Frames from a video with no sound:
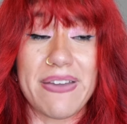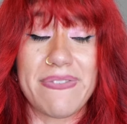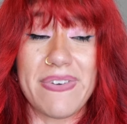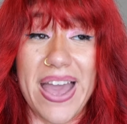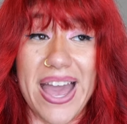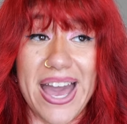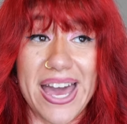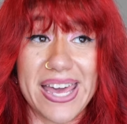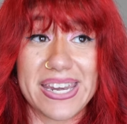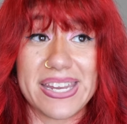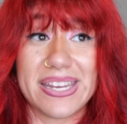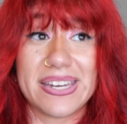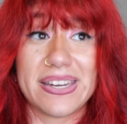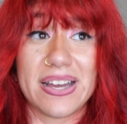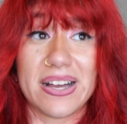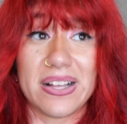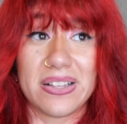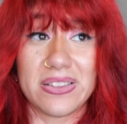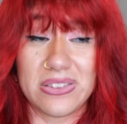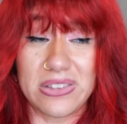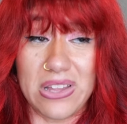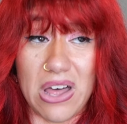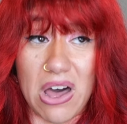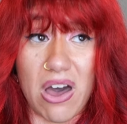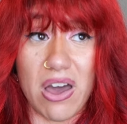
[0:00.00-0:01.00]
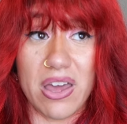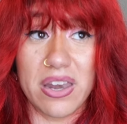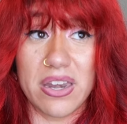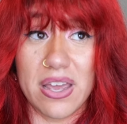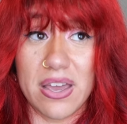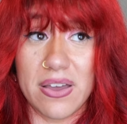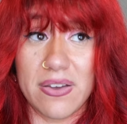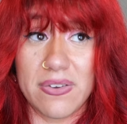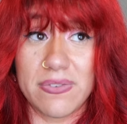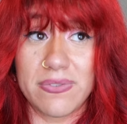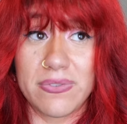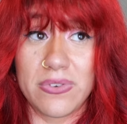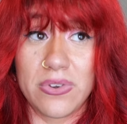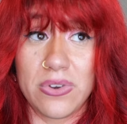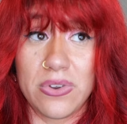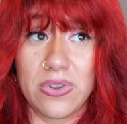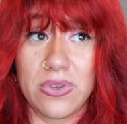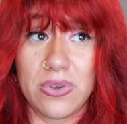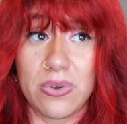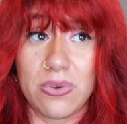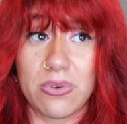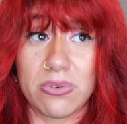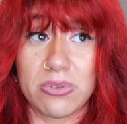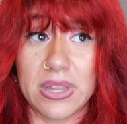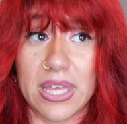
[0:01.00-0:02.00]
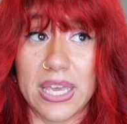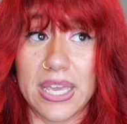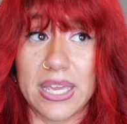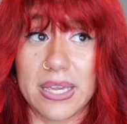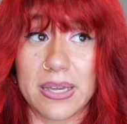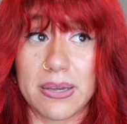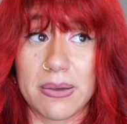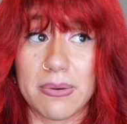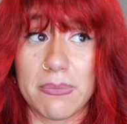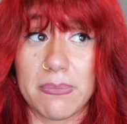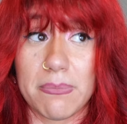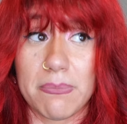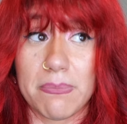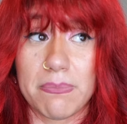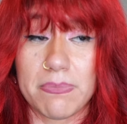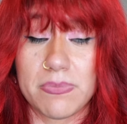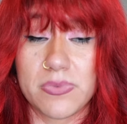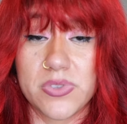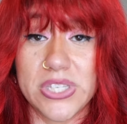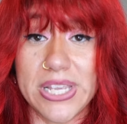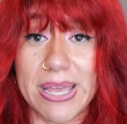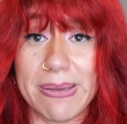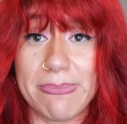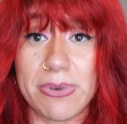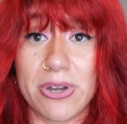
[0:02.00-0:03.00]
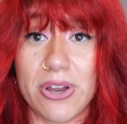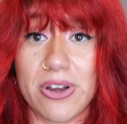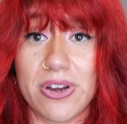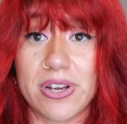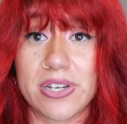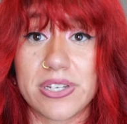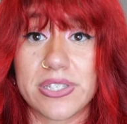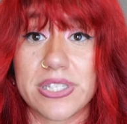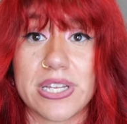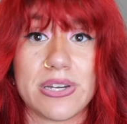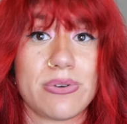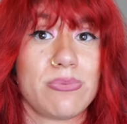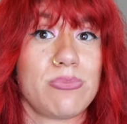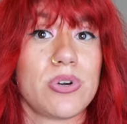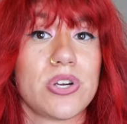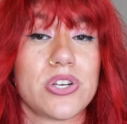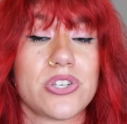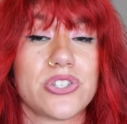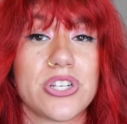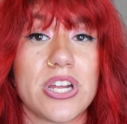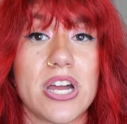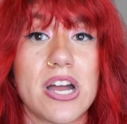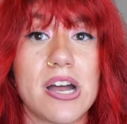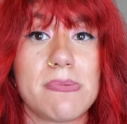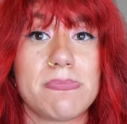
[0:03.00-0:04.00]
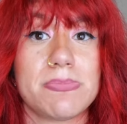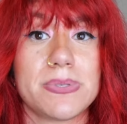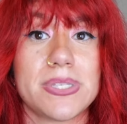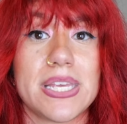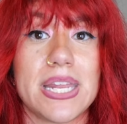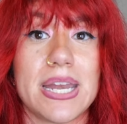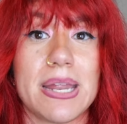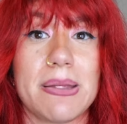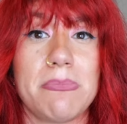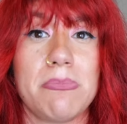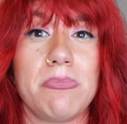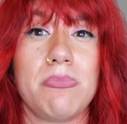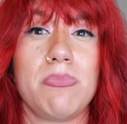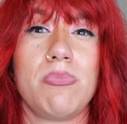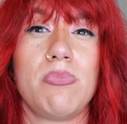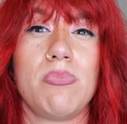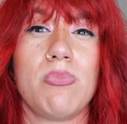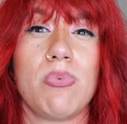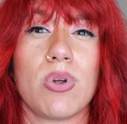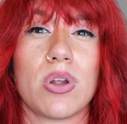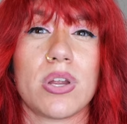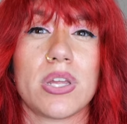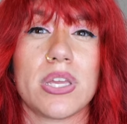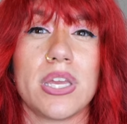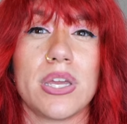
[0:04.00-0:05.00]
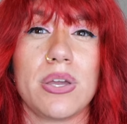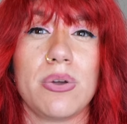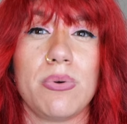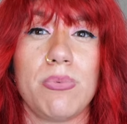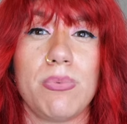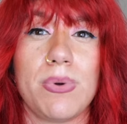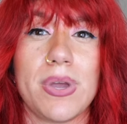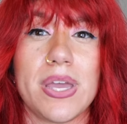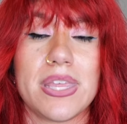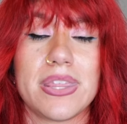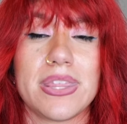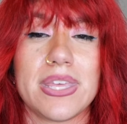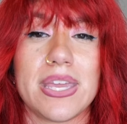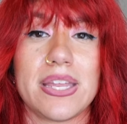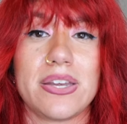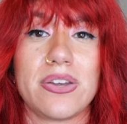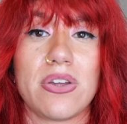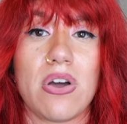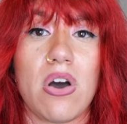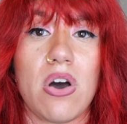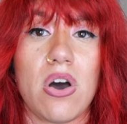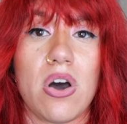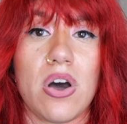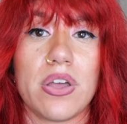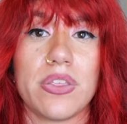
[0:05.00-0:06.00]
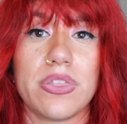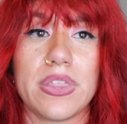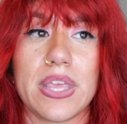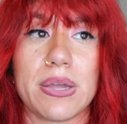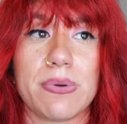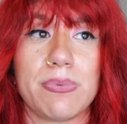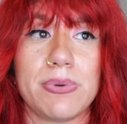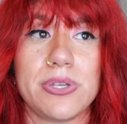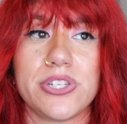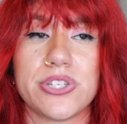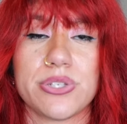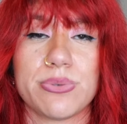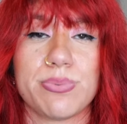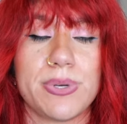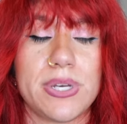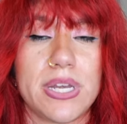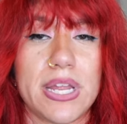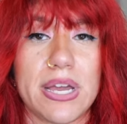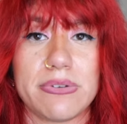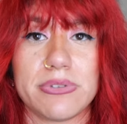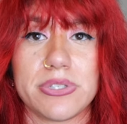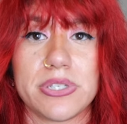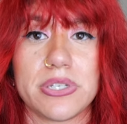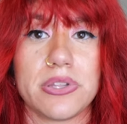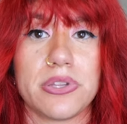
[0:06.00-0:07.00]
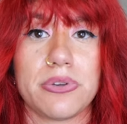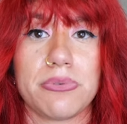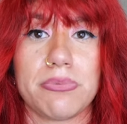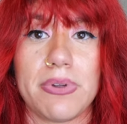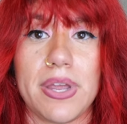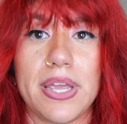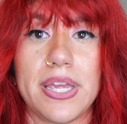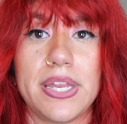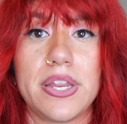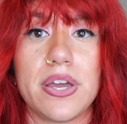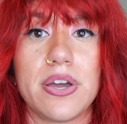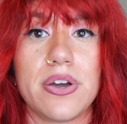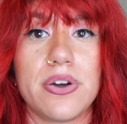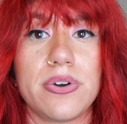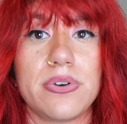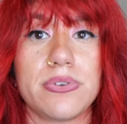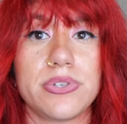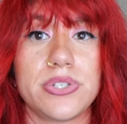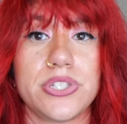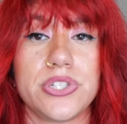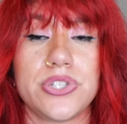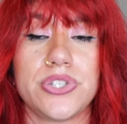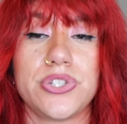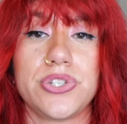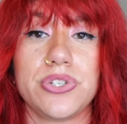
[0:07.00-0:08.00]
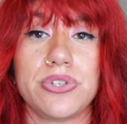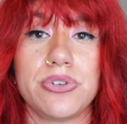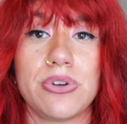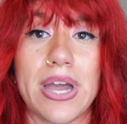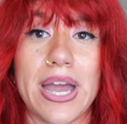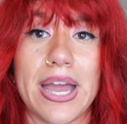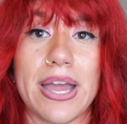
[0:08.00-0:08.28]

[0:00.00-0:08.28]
added a lot of new, like, seminars and workshops that I'm working with and on. Like, we just went out to Laredo to shoot